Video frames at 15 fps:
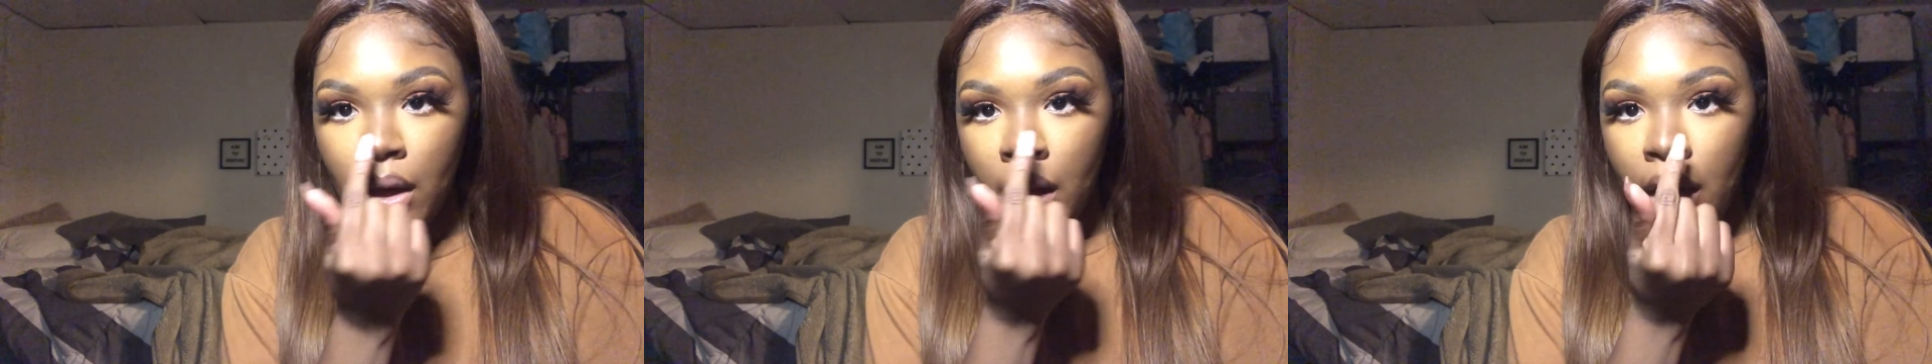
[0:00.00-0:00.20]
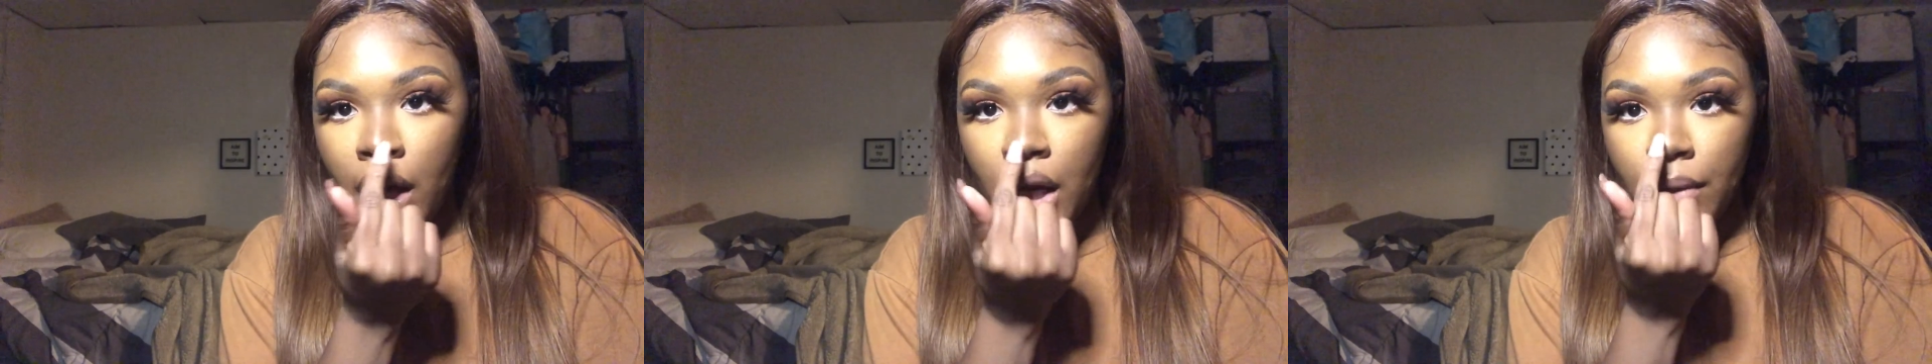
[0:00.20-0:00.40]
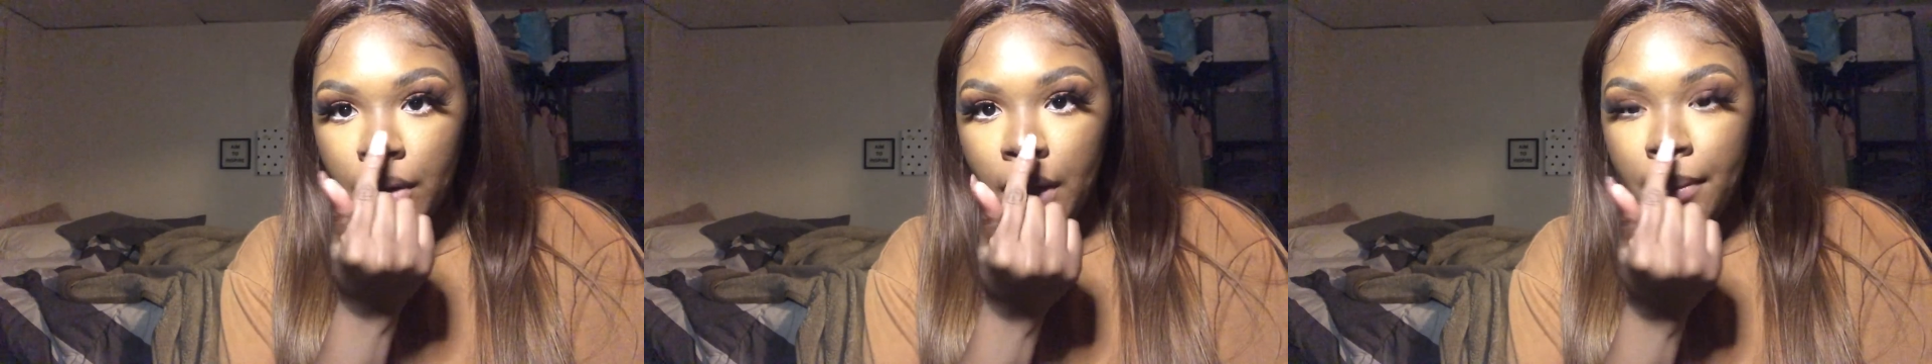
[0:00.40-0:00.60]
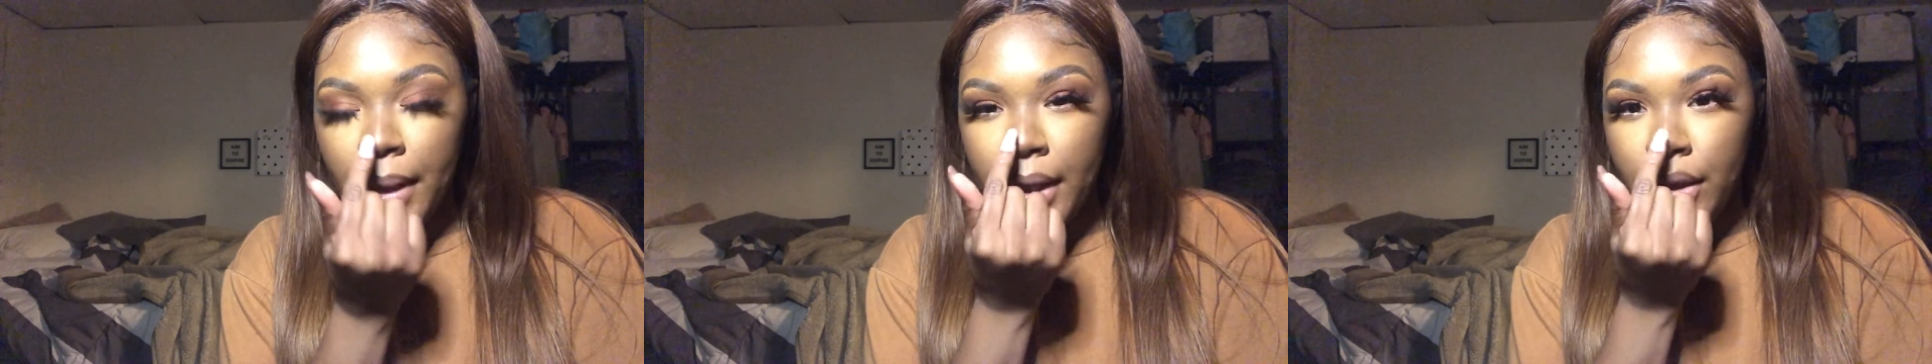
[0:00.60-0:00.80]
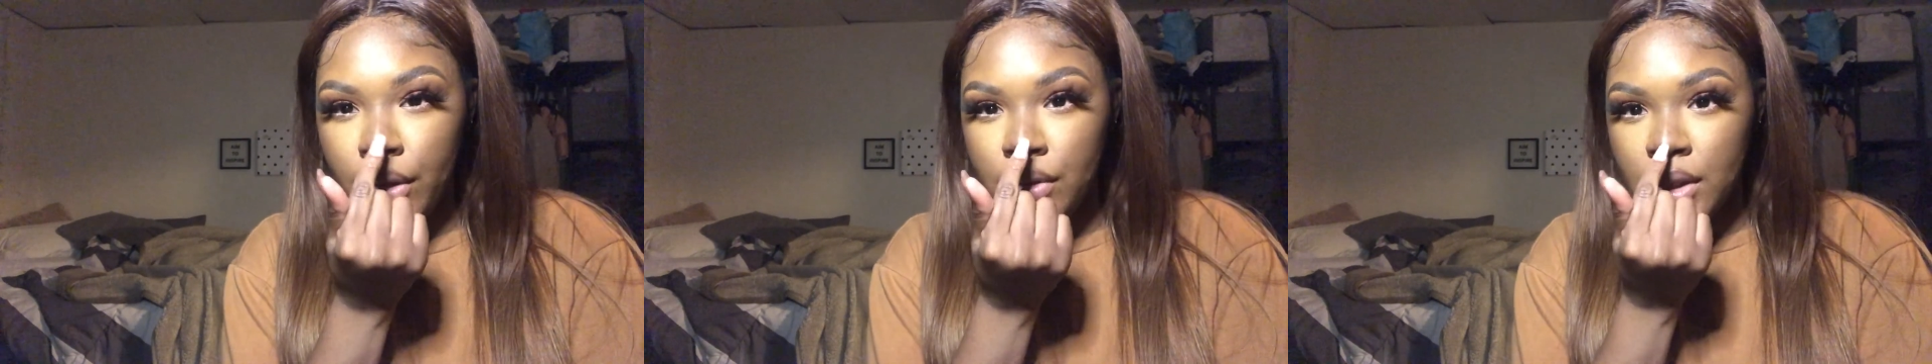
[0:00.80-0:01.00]
around my
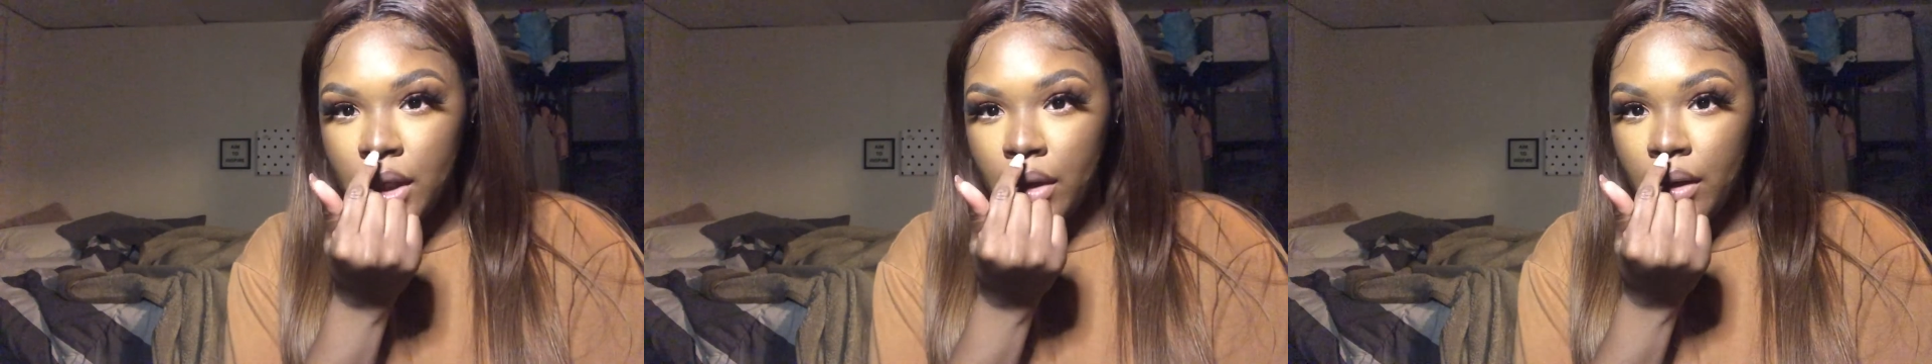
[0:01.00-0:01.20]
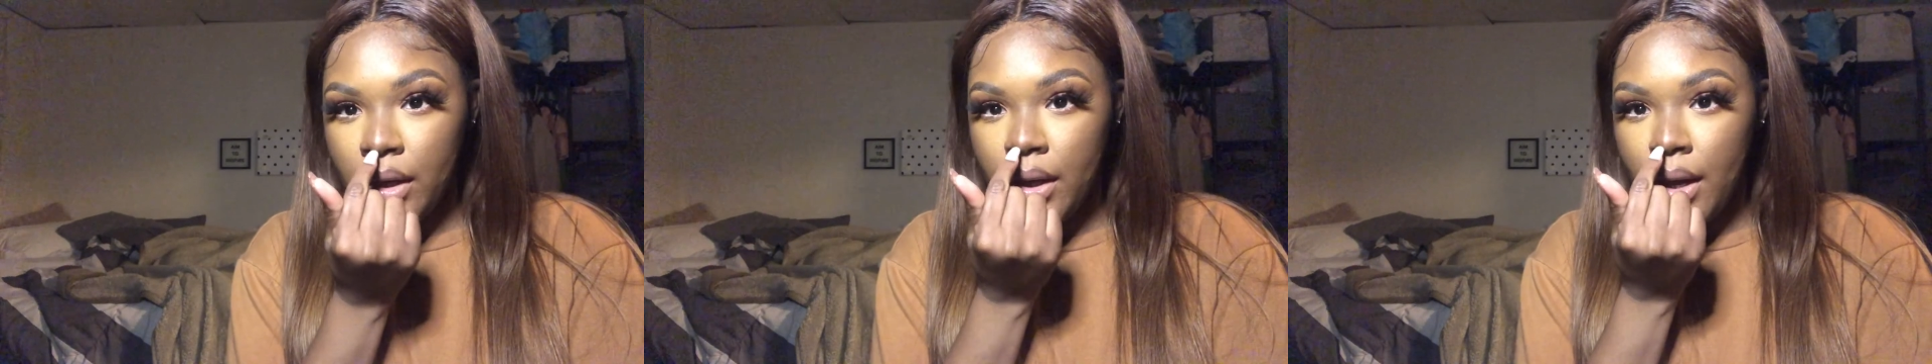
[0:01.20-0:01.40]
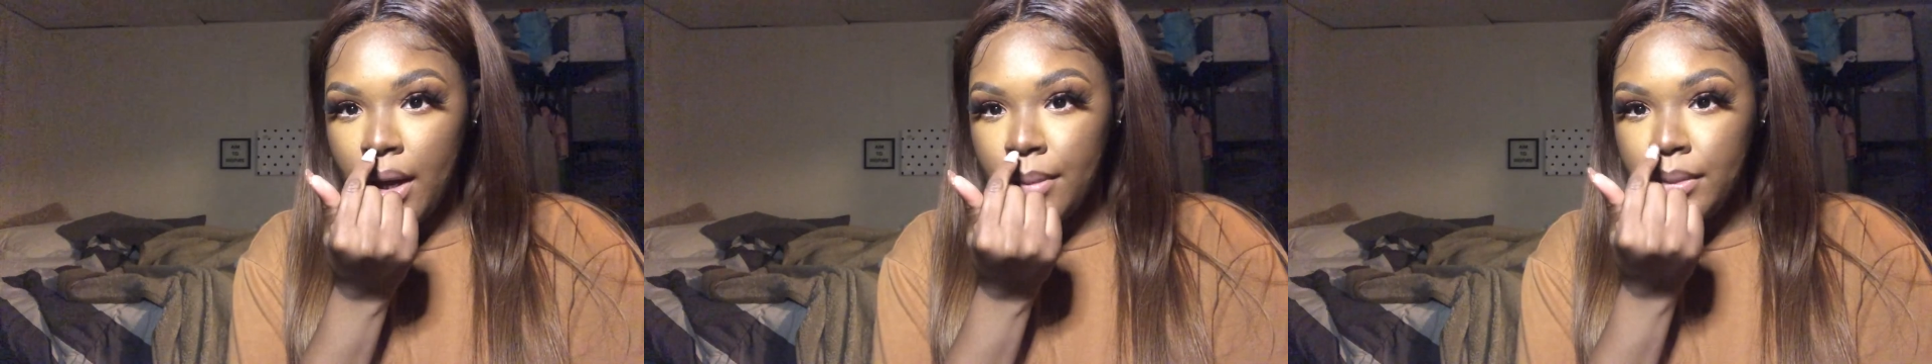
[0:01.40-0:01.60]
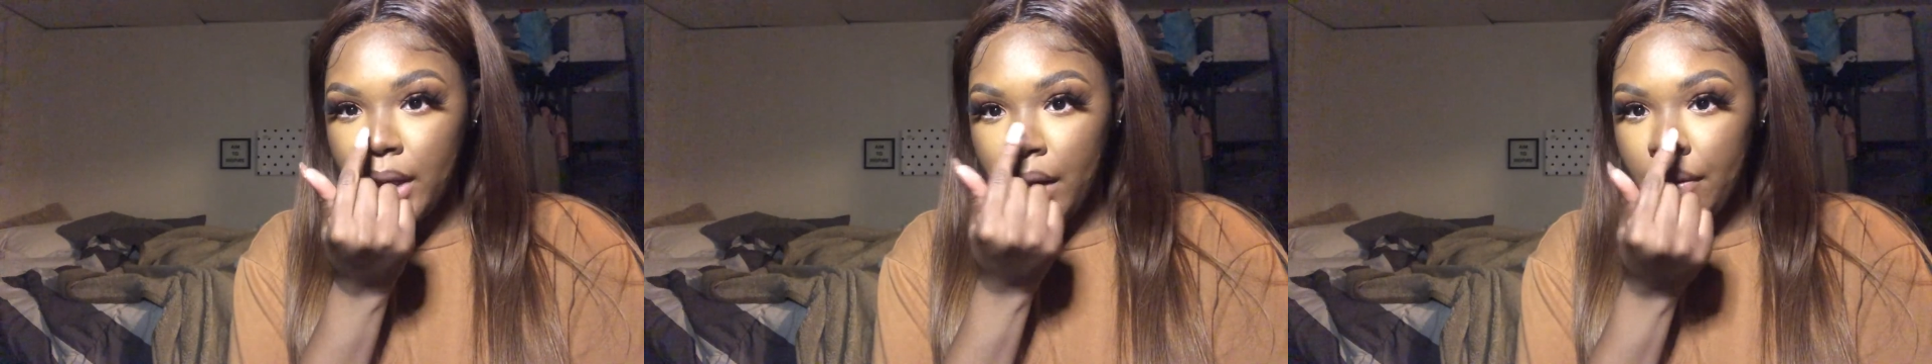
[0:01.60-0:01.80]
nose area. I'm not